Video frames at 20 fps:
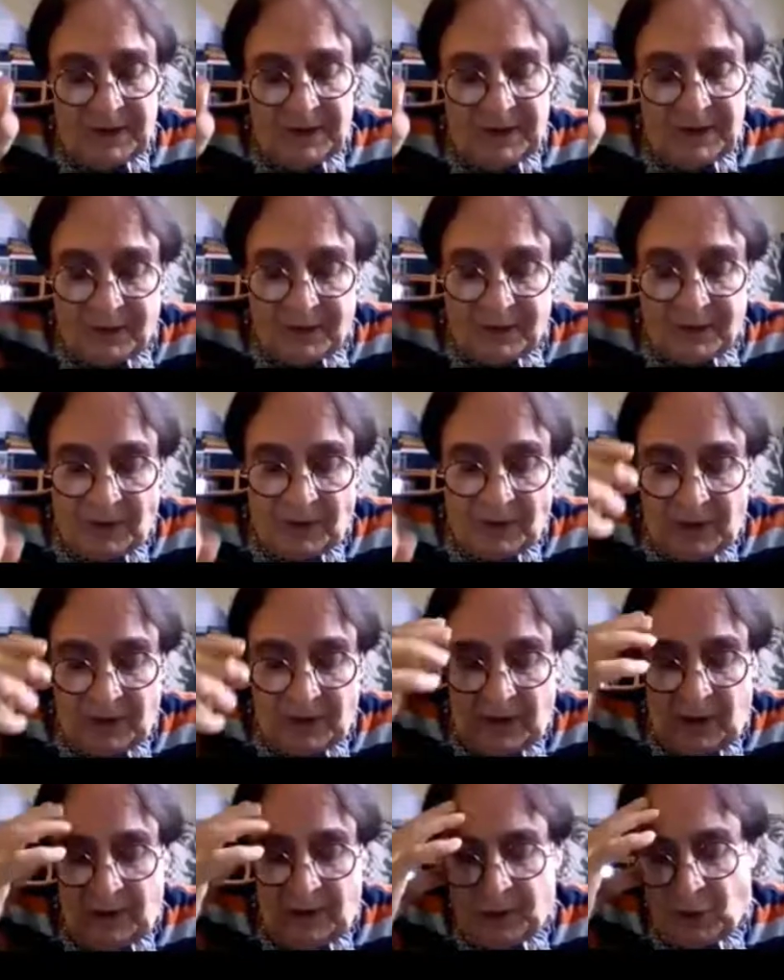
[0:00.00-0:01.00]

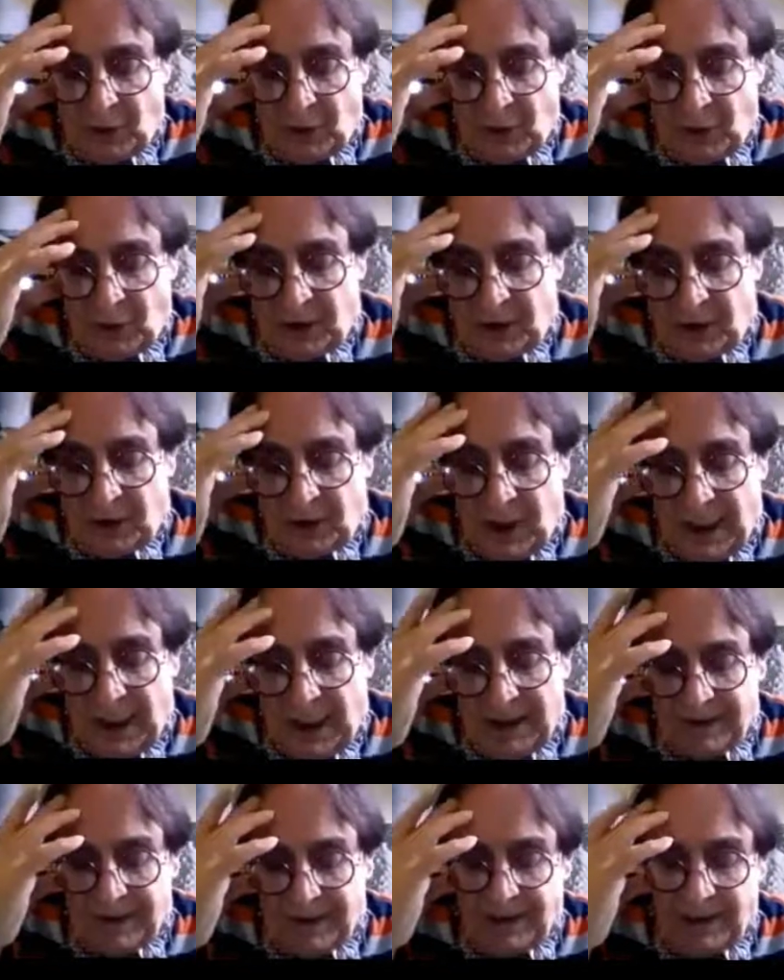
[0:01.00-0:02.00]
status of Susa
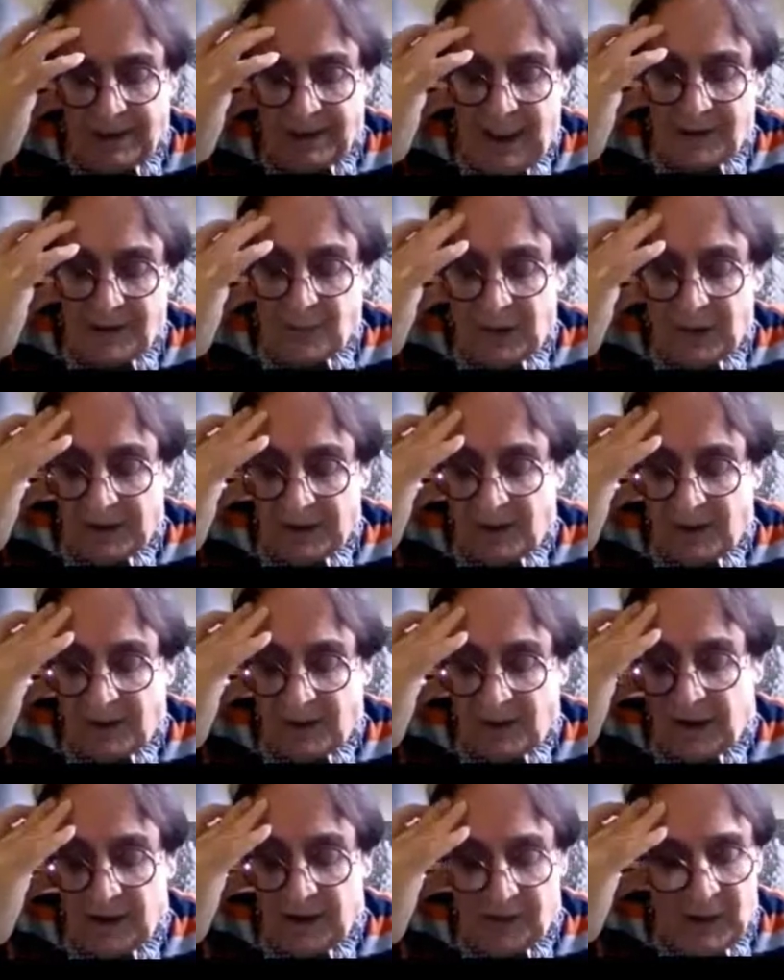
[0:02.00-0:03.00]
as the
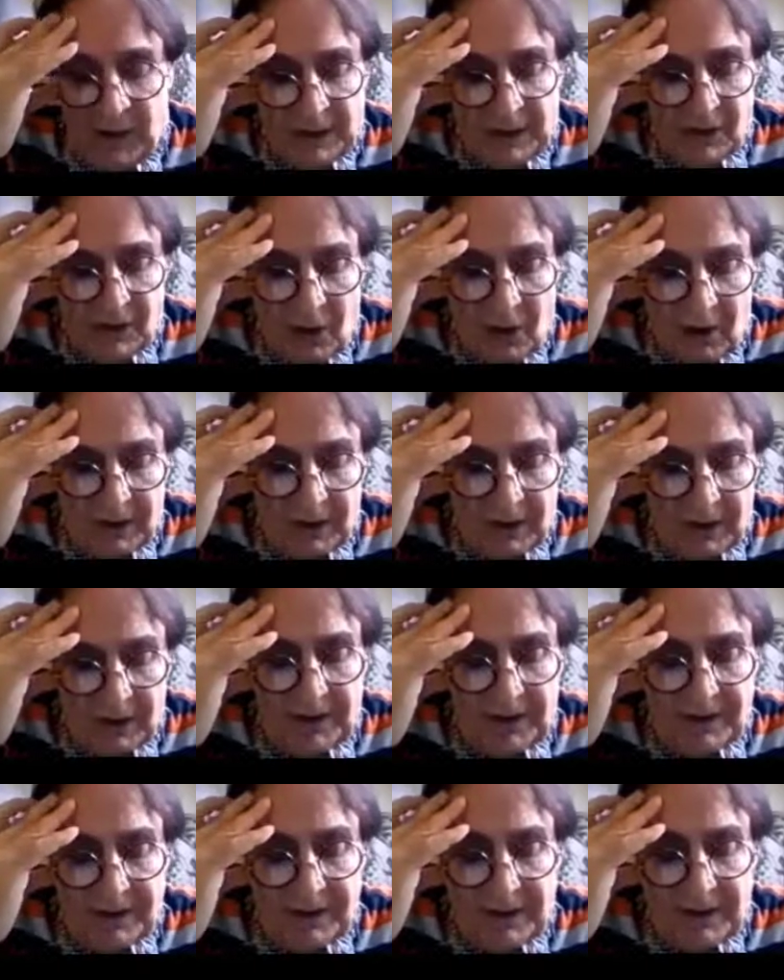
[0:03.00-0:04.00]
administrative and cult
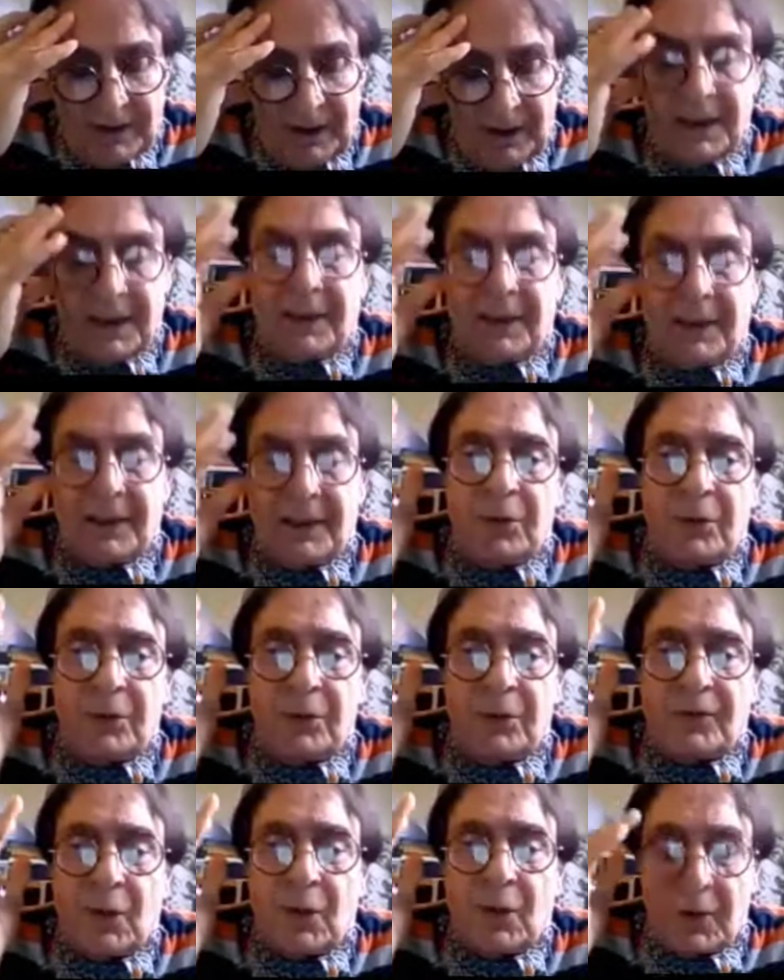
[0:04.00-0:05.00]
center
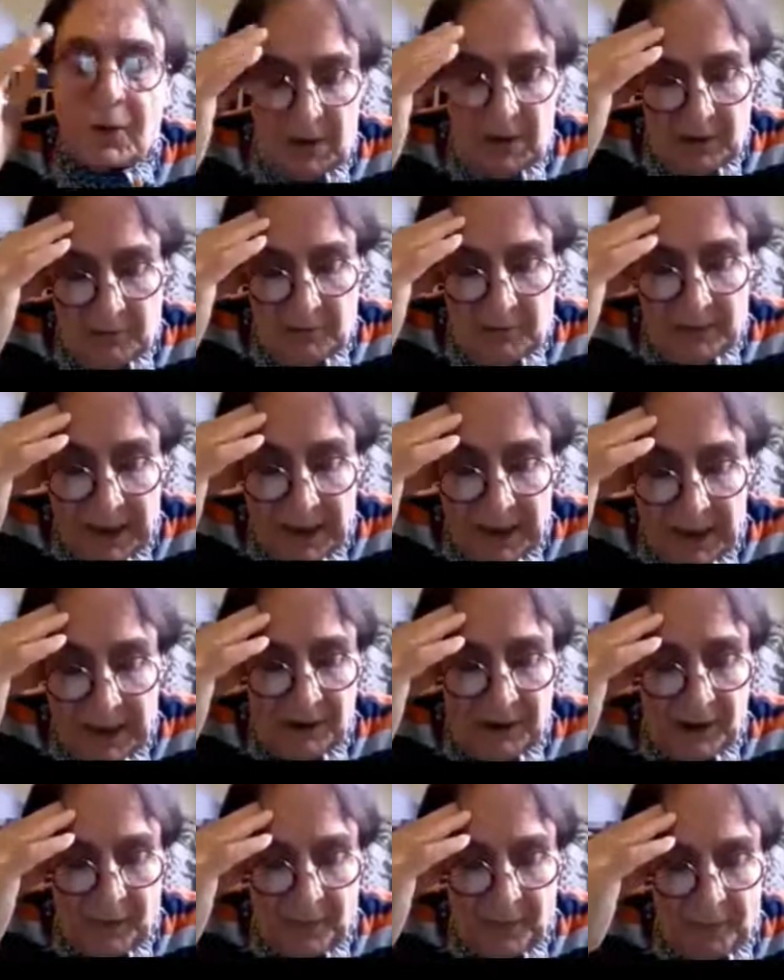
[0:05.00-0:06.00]
endured for
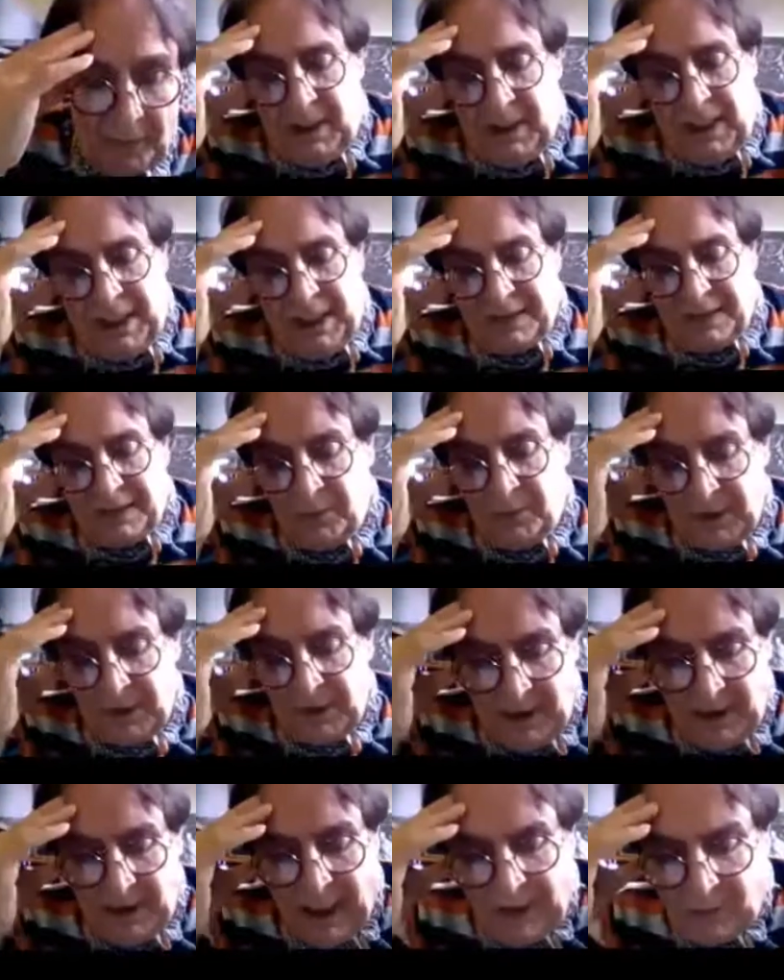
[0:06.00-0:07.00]
millennia. As
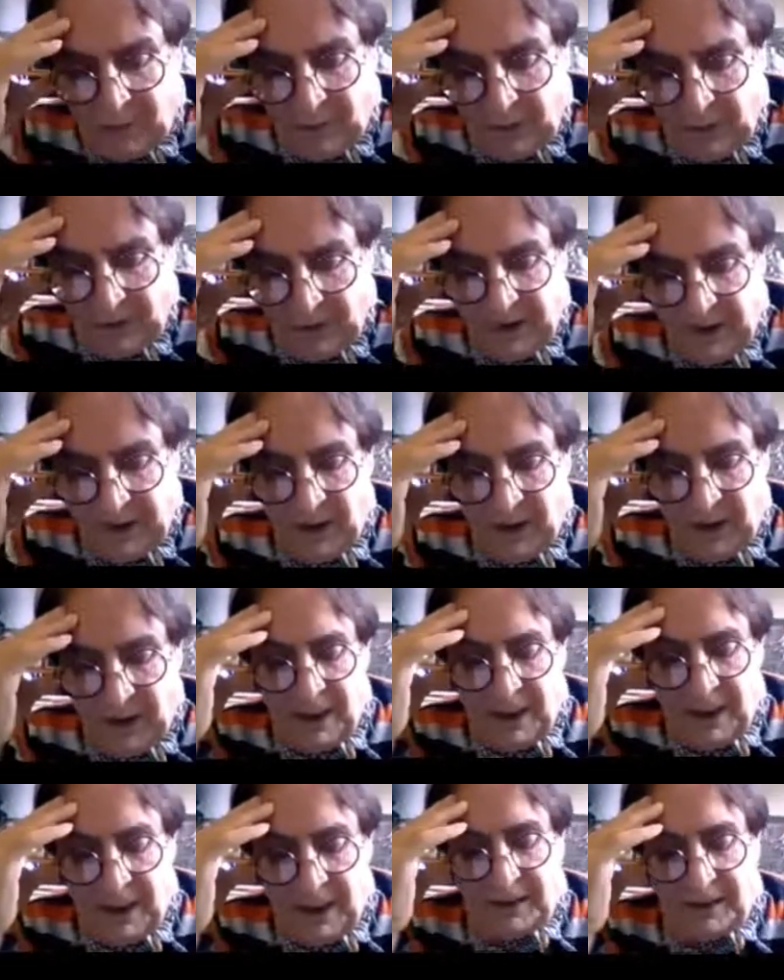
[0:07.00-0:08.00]
was the
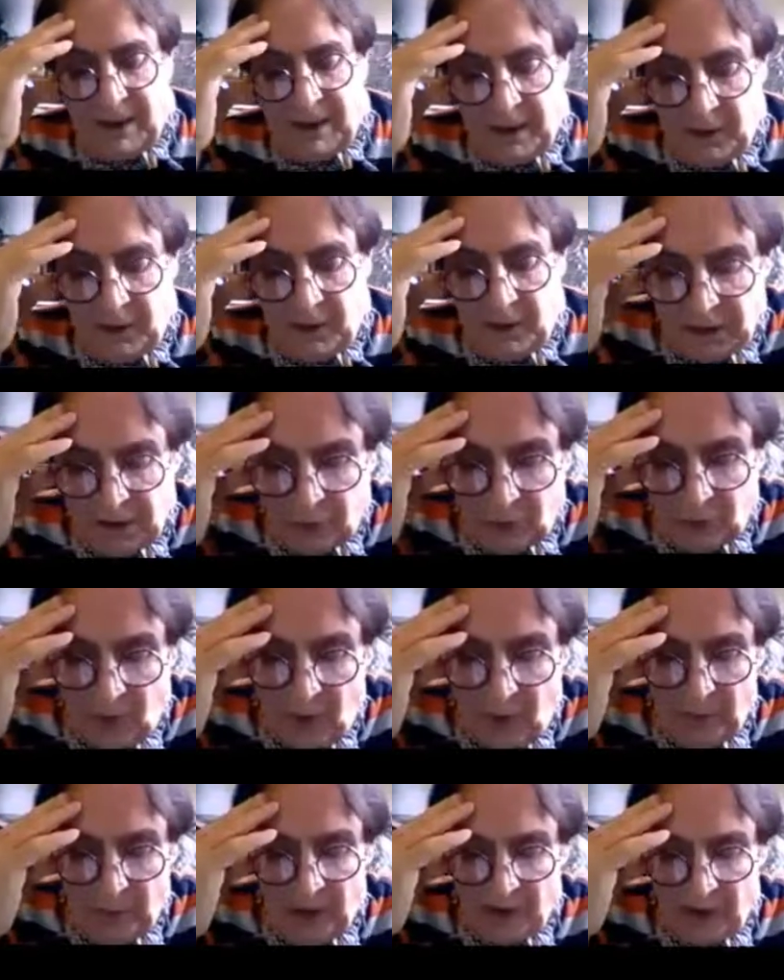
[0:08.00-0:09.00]
case with
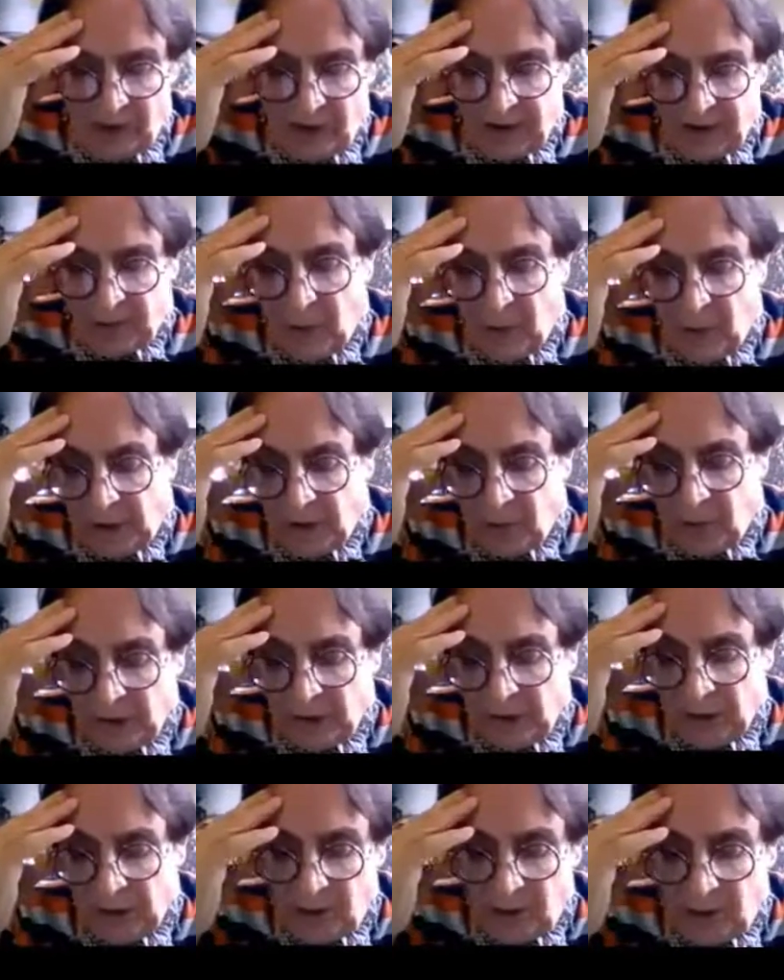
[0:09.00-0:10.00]
Chogamish, this
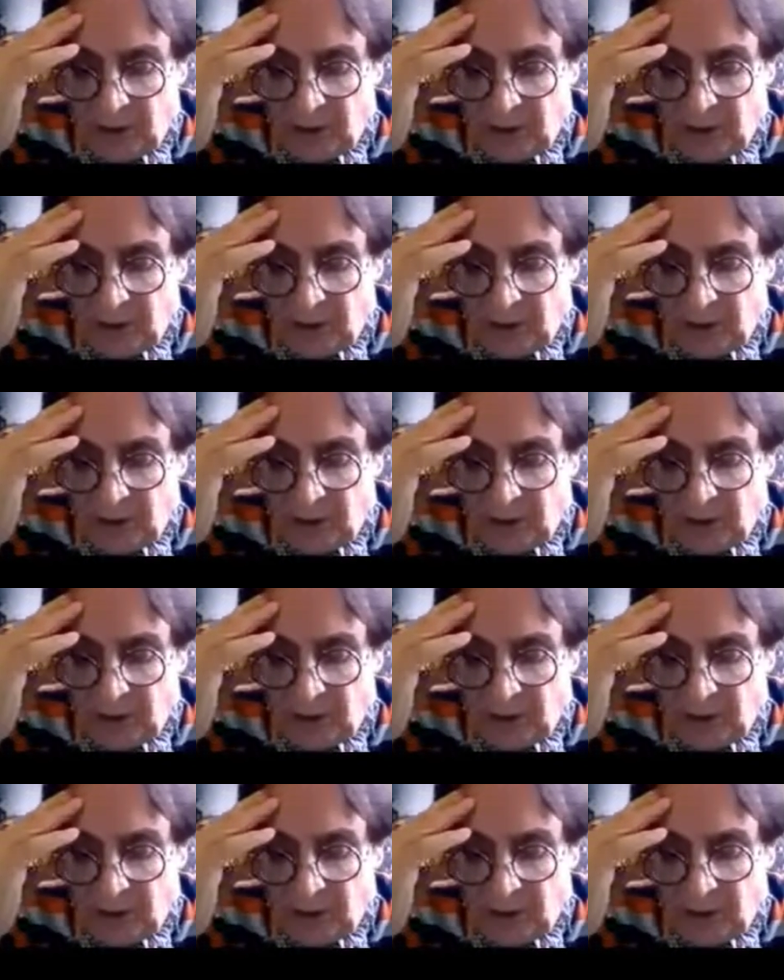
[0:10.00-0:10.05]
monumental